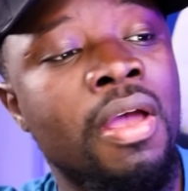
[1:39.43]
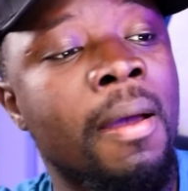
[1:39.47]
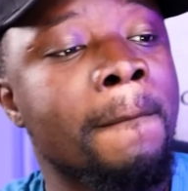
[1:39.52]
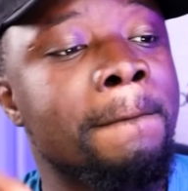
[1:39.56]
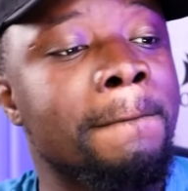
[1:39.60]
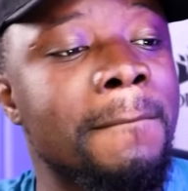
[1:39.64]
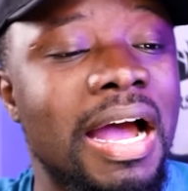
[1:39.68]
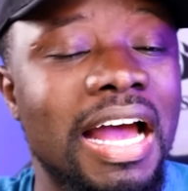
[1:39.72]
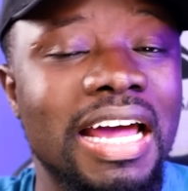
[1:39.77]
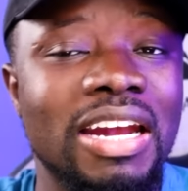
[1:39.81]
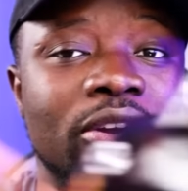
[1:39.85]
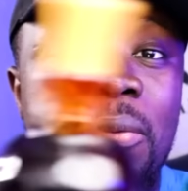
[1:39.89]

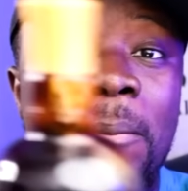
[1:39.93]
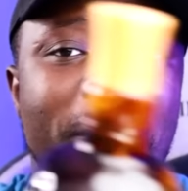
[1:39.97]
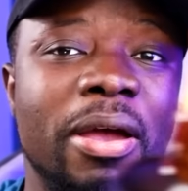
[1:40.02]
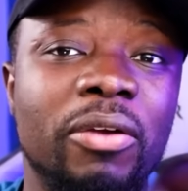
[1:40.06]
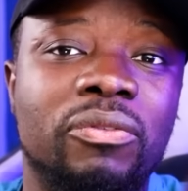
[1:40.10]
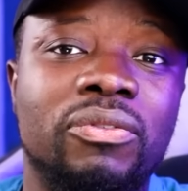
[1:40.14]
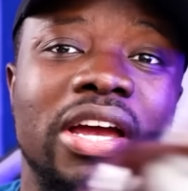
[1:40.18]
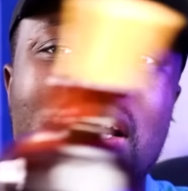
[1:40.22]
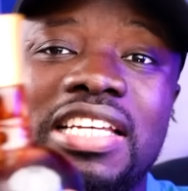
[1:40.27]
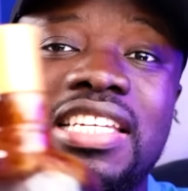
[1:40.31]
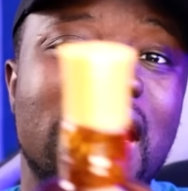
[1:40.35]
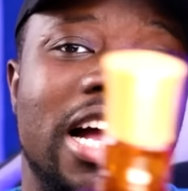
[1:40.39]
Man, no
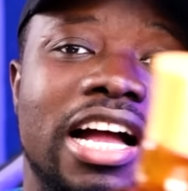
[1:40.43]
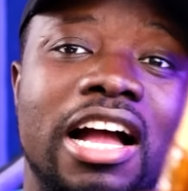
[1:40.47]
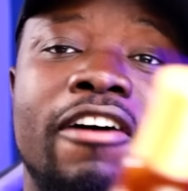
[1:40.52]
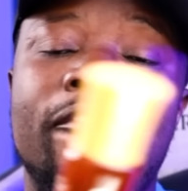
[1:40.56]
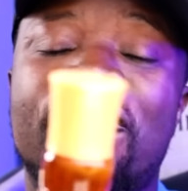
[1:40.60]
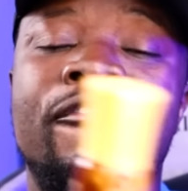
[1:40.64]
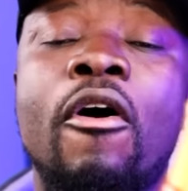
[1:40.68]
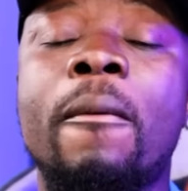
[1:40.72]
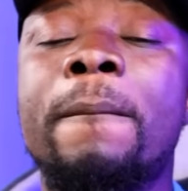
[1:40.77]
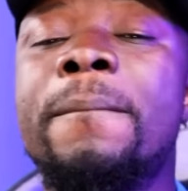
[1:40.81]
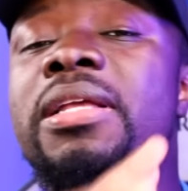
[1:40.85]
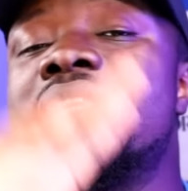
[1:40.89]
better
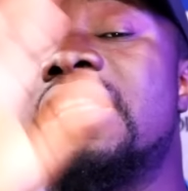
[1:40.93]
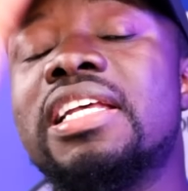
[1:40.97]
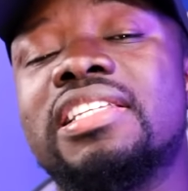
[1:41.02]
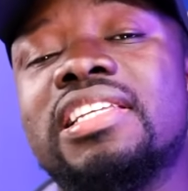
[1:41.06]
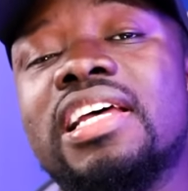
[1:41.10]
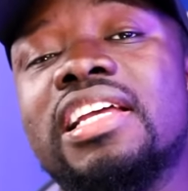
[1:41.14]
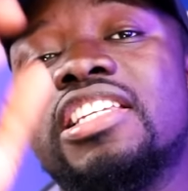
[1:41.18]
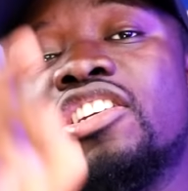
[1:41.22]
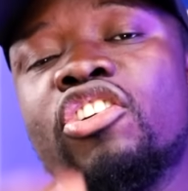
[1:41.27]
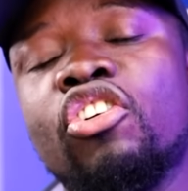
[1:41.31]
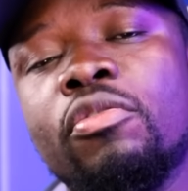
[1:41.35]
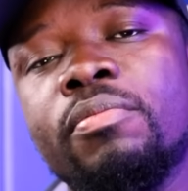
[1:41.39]
Jagafo beaters
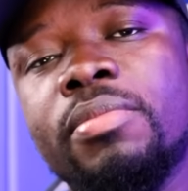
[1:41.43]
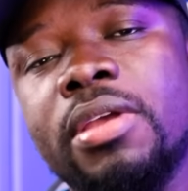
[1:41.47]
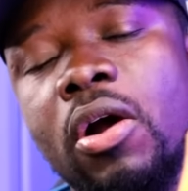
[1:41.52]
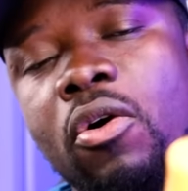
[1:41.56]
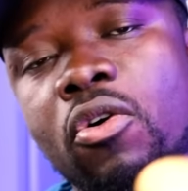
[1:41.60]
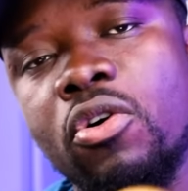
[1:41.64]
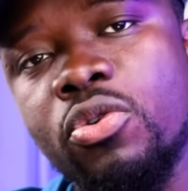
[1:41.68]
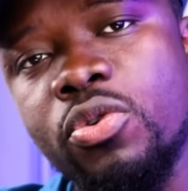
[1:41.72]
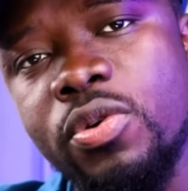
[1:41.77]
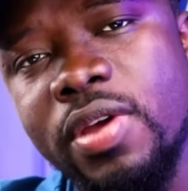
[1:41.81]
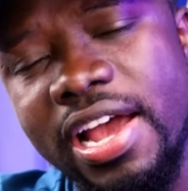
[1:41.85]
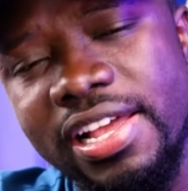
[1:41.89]
at
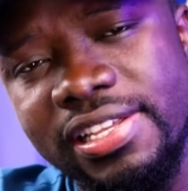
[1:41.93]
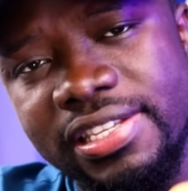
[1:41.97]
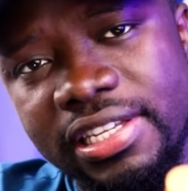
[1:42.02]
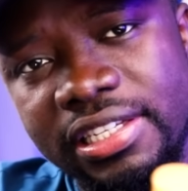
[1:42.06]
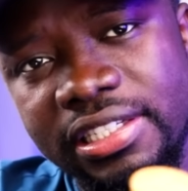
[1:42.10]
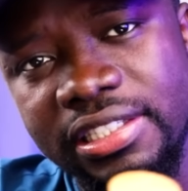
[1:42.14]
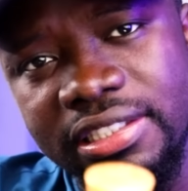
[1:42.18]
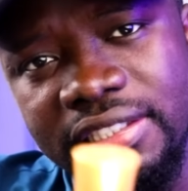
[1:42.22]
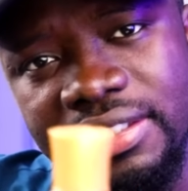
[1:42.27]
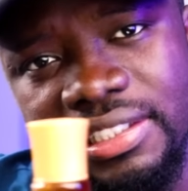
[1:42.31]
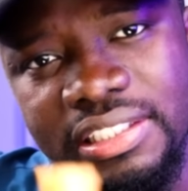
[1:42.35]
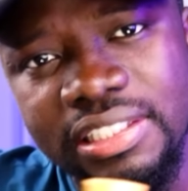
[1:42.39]
Chumbia, we are saying.
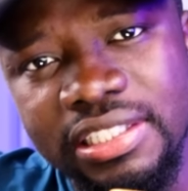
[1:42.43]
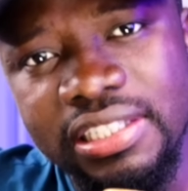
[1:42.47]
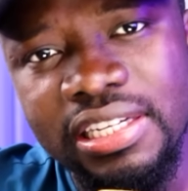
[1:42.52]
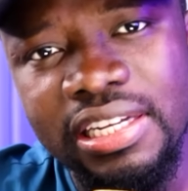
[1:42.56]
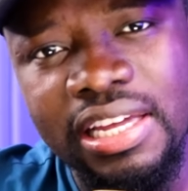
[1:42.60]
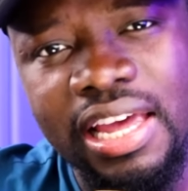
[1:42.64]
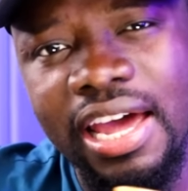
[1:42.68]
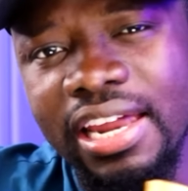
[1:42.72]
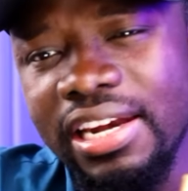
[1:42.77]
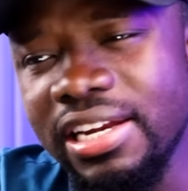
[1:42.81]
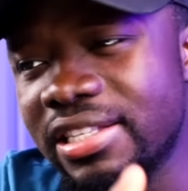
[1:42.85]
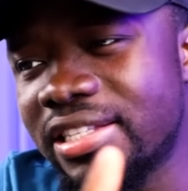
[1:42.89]

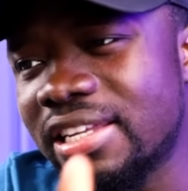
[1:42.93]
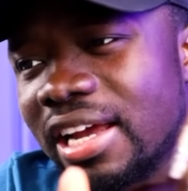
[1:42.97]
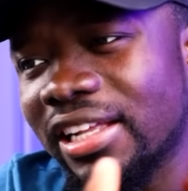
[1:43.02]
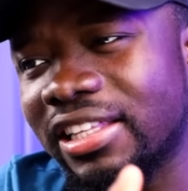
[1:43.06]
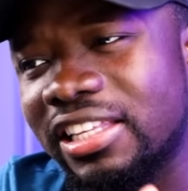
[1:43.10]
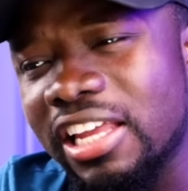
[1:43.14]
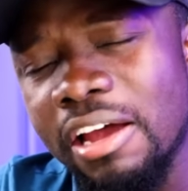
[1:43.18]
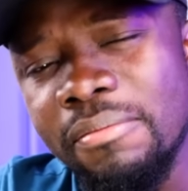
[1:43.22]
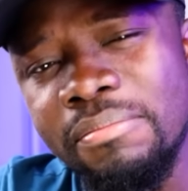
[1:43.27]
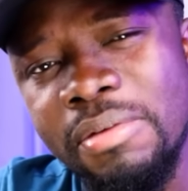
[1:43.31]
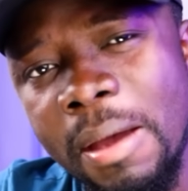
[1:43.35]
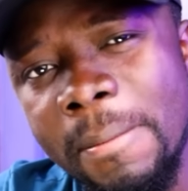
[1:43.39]
And it's a
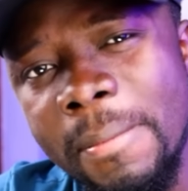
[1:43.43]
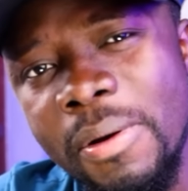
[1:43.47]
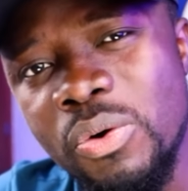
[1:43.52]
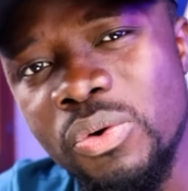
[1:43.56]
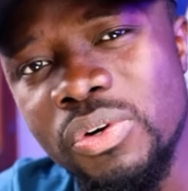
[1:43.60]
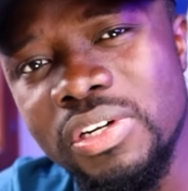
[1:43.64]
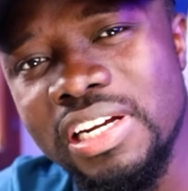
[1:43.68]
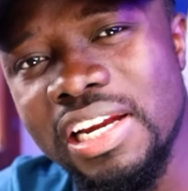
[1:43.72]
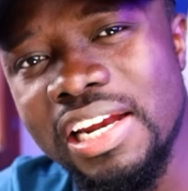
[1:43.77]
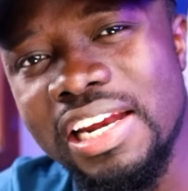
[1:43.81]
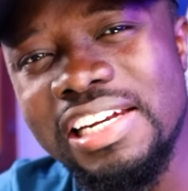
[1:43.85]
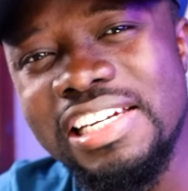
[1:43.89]
10 beer
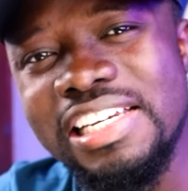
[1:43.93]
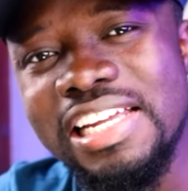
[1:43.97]
behind the